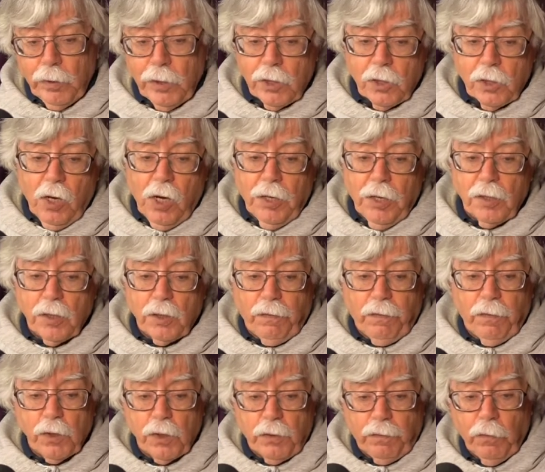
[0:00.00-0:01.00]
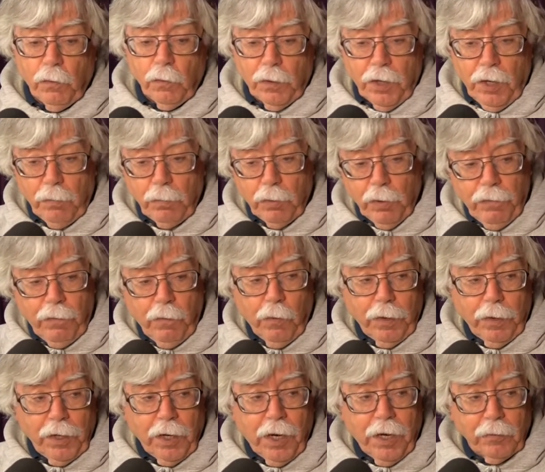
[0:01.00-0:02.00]
saw in his first full game with the
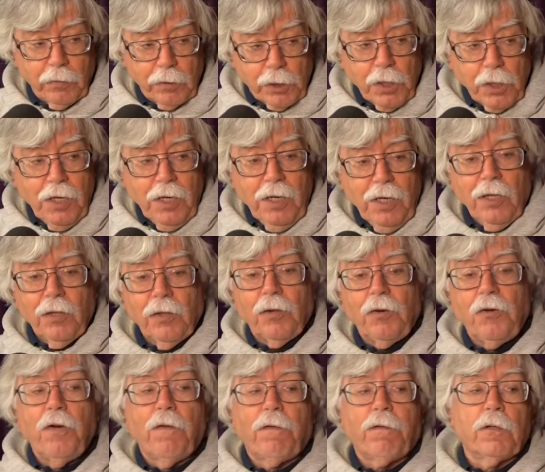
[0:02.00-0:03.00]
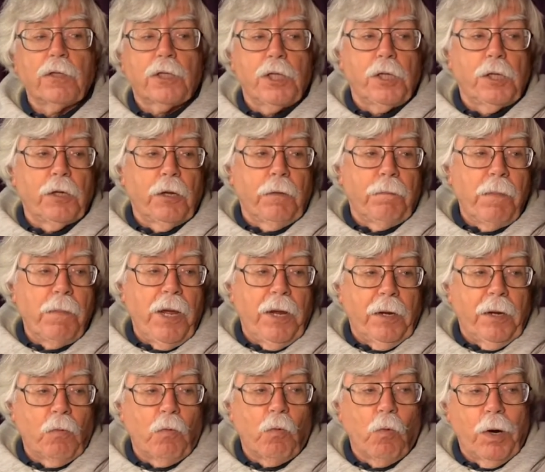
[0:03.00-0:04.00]
49ers the difference he could
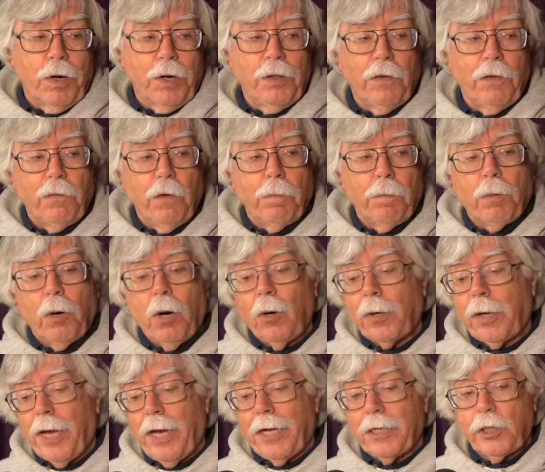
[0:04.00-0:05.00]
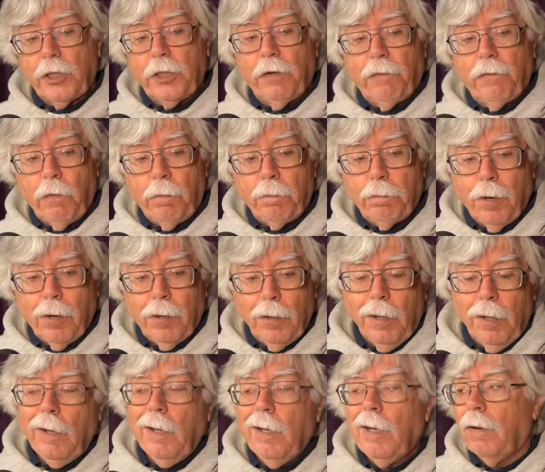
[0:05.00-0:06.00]
make running the football, catching the
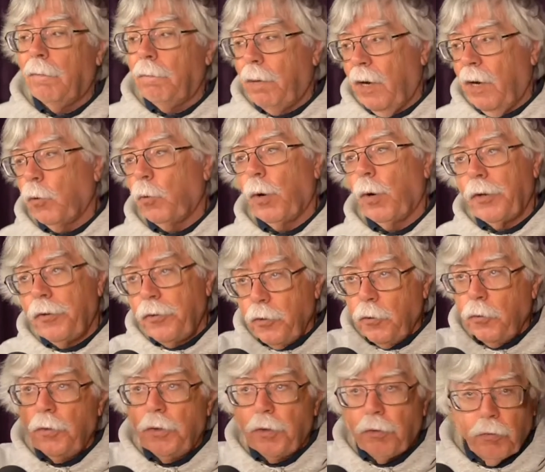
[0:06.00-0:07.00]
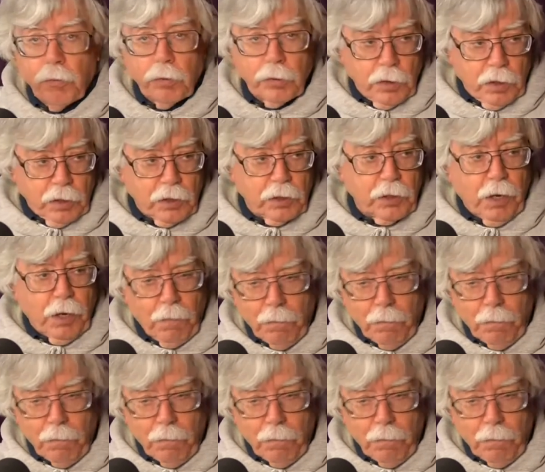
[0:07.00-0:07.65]
football, and by the way, dude threw a touchdown